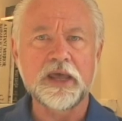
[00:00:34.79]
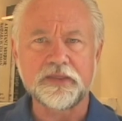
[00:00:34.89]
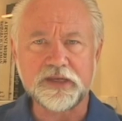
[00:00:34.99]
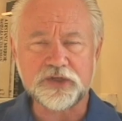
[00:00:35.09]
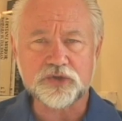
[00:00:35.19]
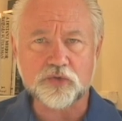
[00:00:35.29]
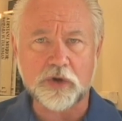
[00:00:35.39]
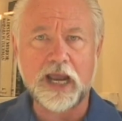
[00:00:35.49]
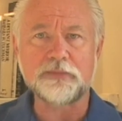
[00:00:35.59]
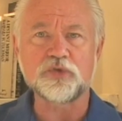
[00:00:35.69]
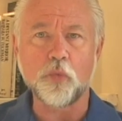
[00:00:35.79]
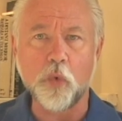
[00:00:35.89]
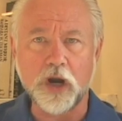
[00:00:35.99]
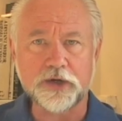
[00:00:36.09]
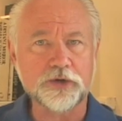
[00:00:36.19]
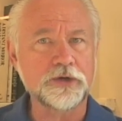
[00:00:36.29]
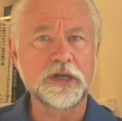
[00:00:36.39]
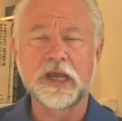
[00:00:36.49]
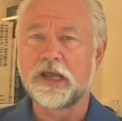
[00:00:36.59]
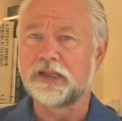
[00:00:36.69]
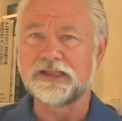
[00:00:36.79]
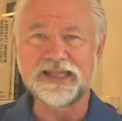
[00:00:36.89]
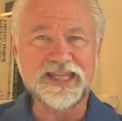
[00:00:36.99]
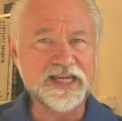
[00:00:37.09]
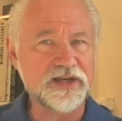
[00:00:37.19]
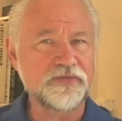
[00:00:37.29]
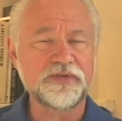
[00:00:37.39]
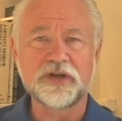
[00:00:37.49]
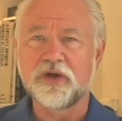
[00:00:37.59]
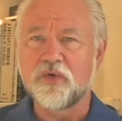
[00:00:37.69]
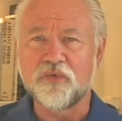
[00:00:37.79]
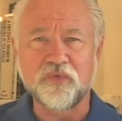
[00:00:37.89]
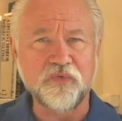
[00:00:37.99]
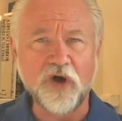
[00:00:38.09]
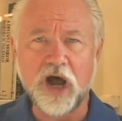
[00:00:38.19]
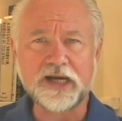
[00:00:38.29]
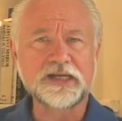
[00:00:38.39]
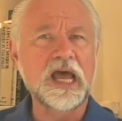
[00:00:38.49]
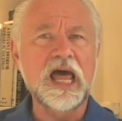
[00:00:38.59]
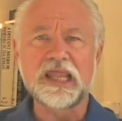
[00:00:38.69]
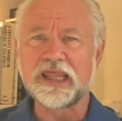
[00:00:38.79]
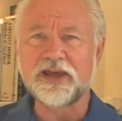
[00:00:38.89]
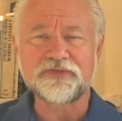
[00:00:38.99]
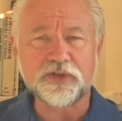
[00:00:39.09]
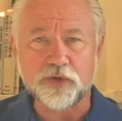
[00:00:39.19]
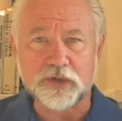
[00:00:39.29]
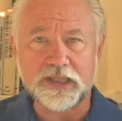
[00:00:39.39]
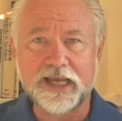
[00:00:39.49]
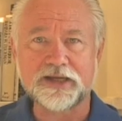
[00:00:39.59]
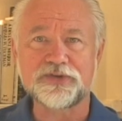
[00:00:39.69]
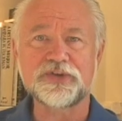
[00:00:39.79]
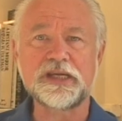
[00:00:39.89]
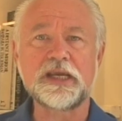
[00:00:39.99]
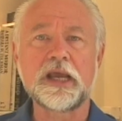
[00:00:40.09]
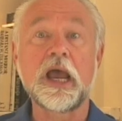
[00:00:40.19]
These tribes wandered, lived, fought, left their legacy,